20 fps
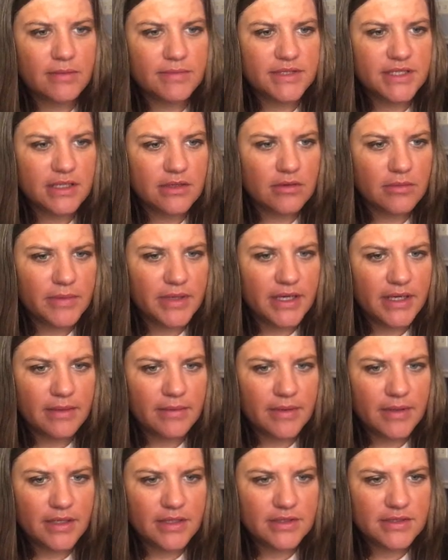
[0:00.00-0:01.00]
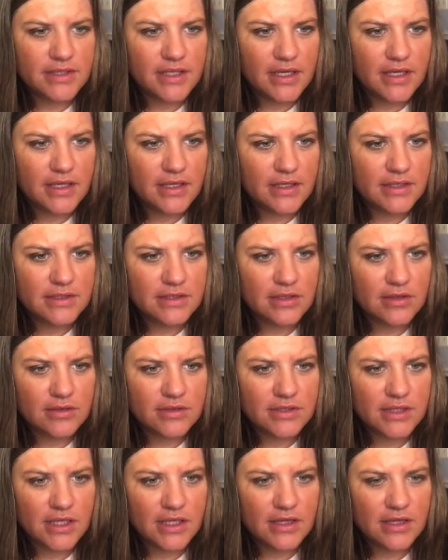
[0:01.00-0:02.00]
up SQLMap, and it says, it
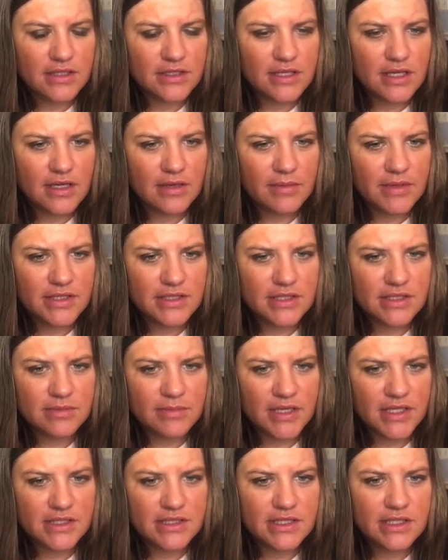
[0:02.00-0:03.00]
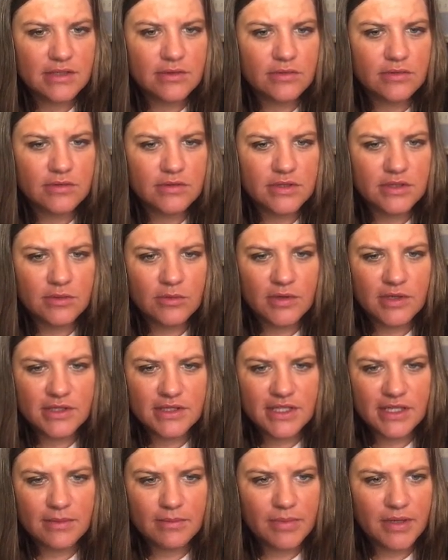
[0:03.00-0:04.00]
looks like the database is MySQL. Do you want to
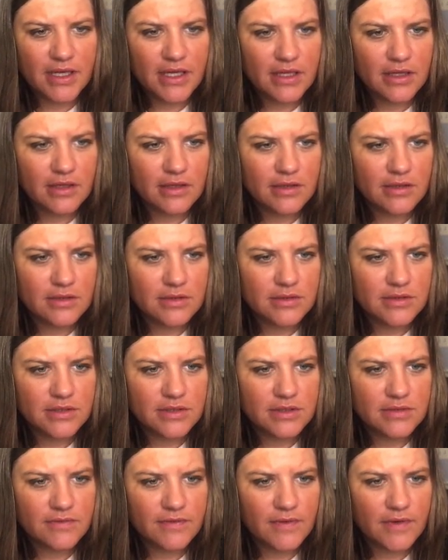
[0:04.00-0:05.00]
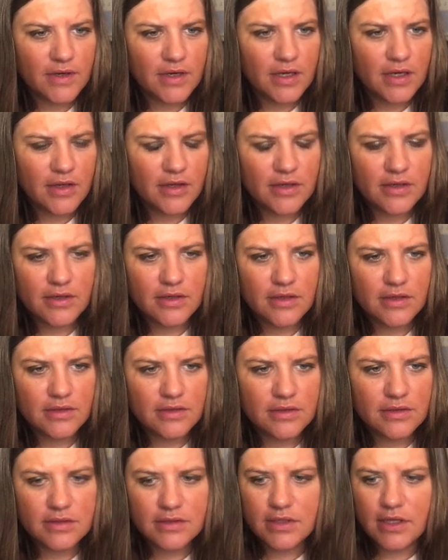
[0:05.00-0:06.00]
skip payloads for
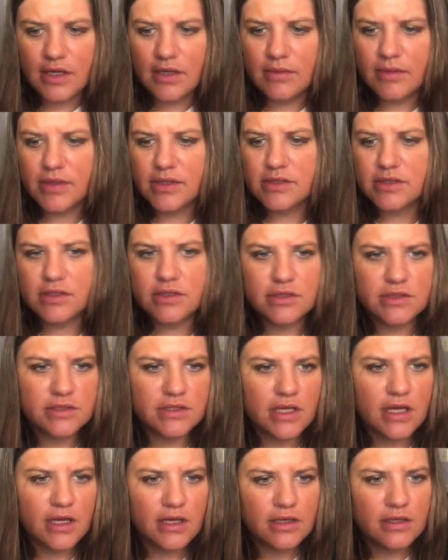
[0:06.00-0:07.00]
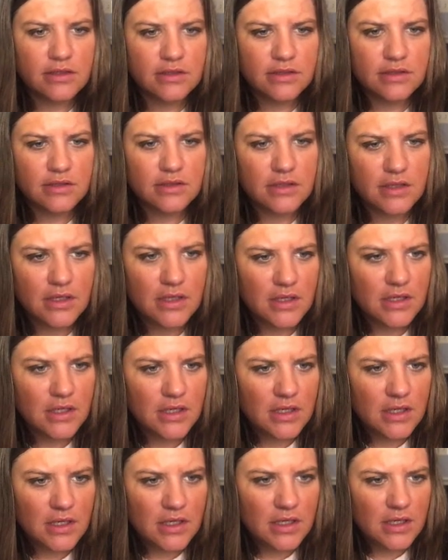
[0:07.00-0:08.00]
other databases? Yes.
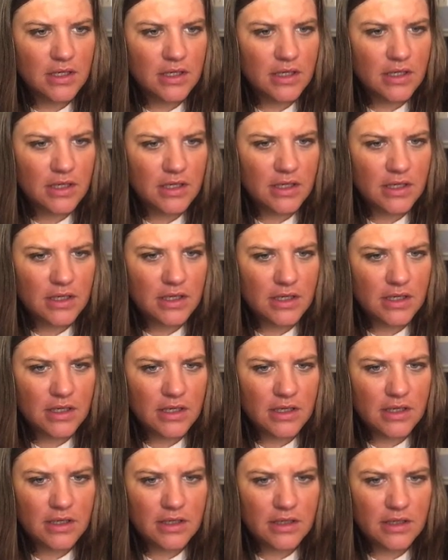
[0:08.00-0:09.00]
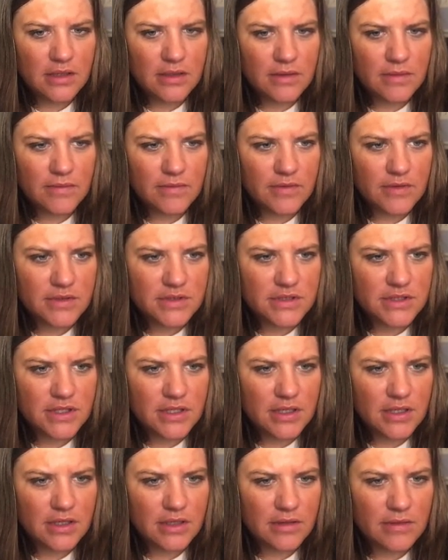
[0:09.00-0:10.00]
For
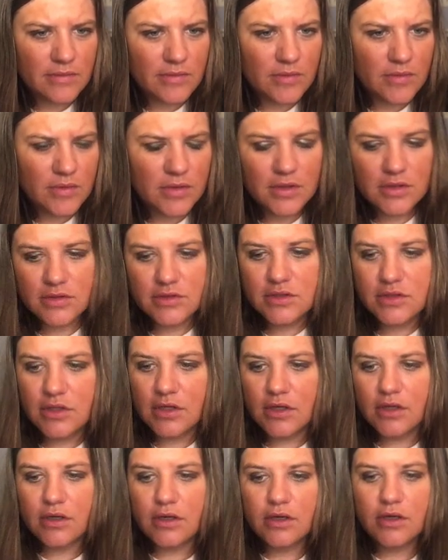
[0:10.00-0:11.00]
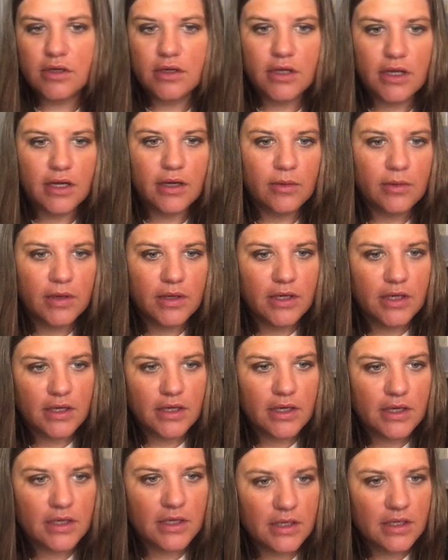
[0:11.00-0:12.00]
extending level 1, sure. Yeah, why
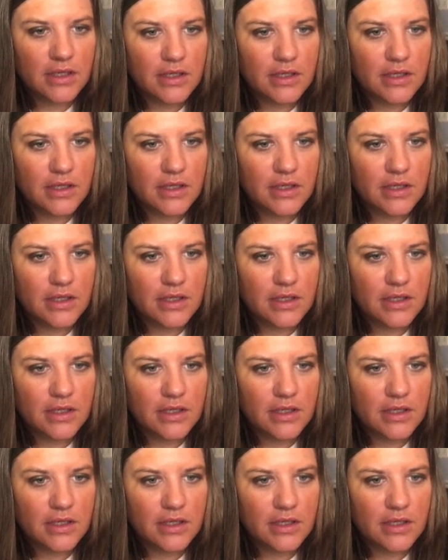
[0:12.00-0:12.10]
not?